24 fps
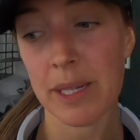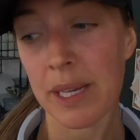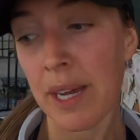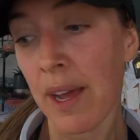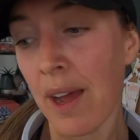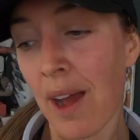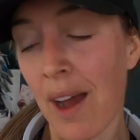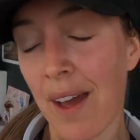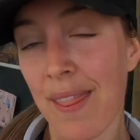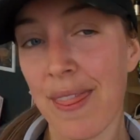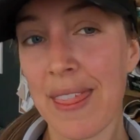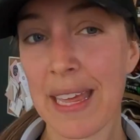
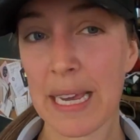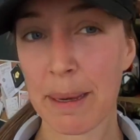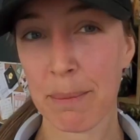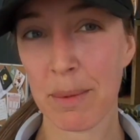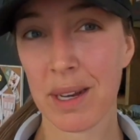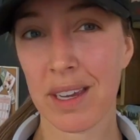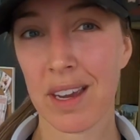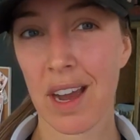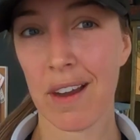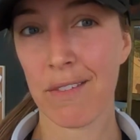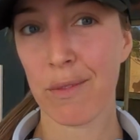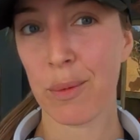I think I'm
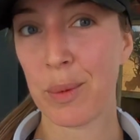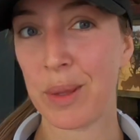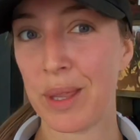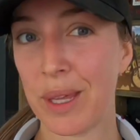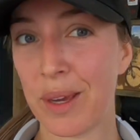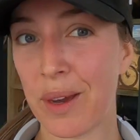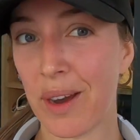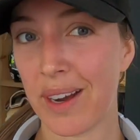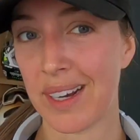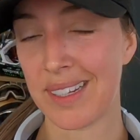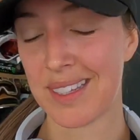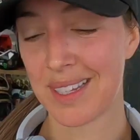going to cover with you
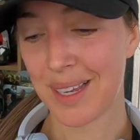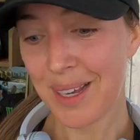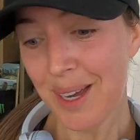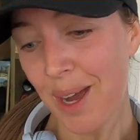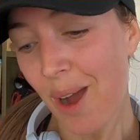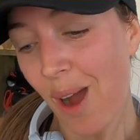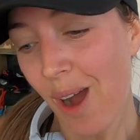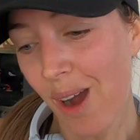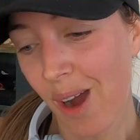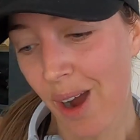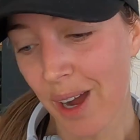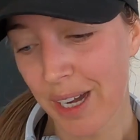guys
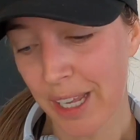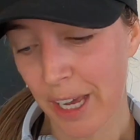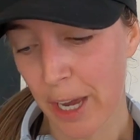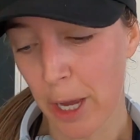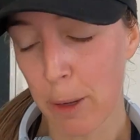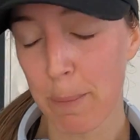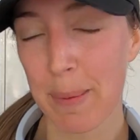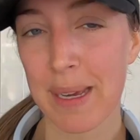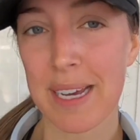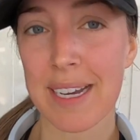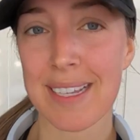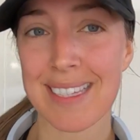
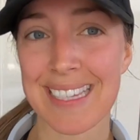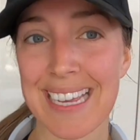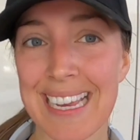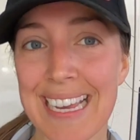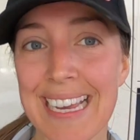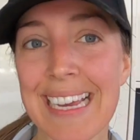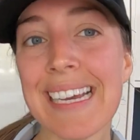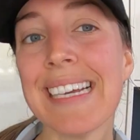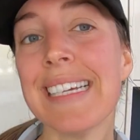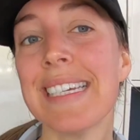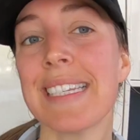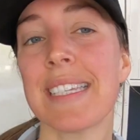cardio because it
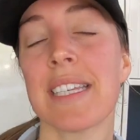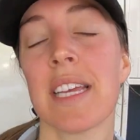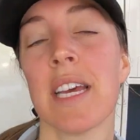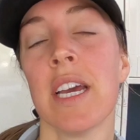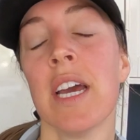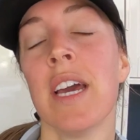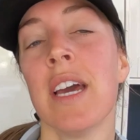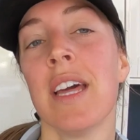is